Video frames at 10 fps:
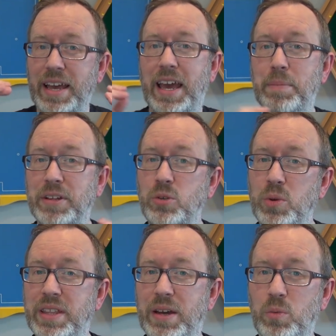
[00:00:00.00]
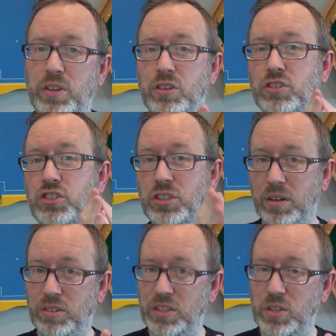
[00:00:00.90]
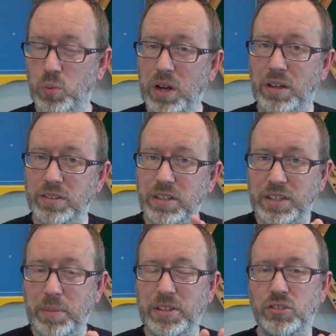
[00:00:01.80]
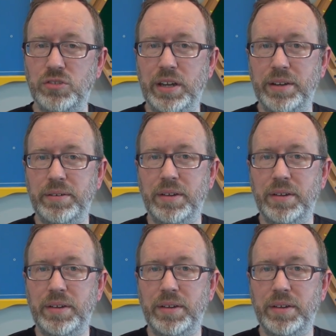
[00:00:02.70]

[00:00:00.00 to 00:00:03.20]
and by doing that with your shuttles as well, as I'll demonstrate.